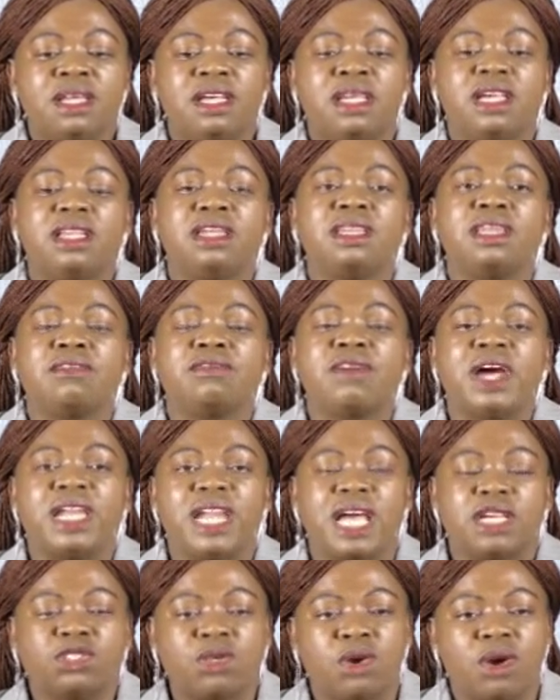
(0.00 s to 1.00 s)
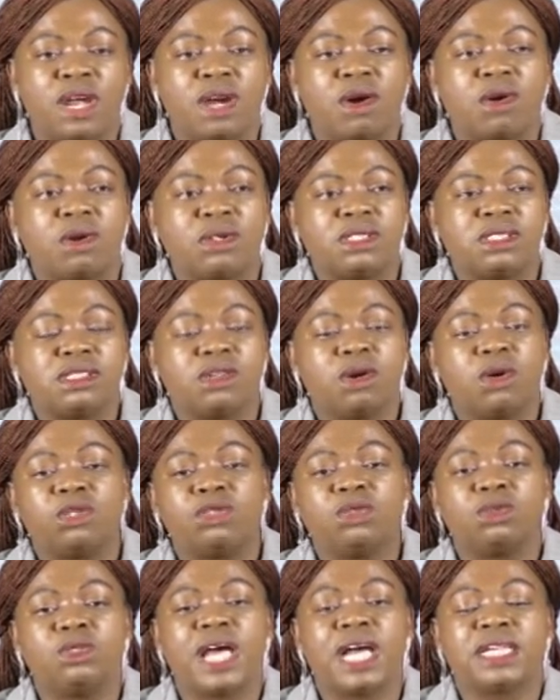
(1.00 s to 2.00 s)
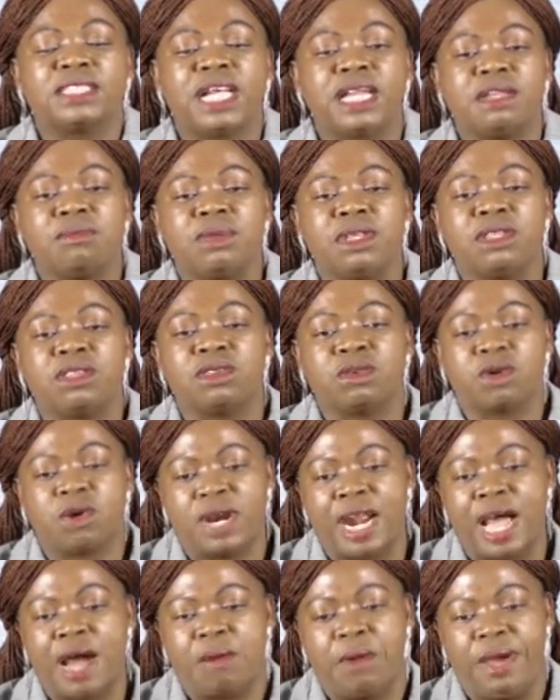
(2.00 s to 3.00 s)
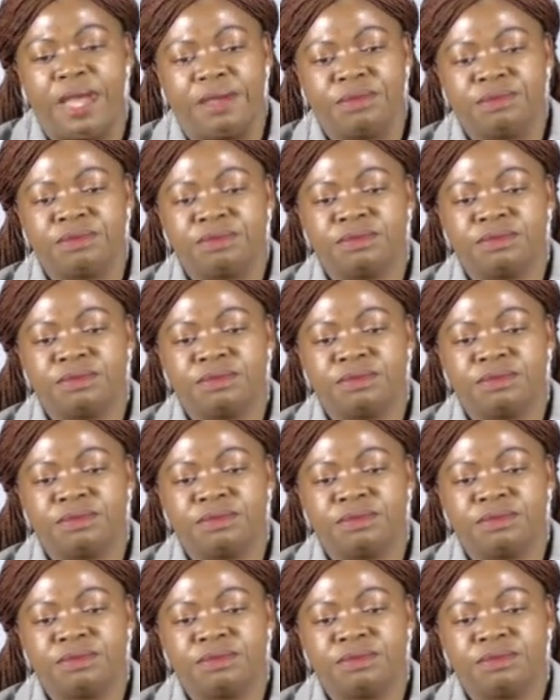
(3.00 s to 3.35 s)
in the financial records or should actually be thrown away.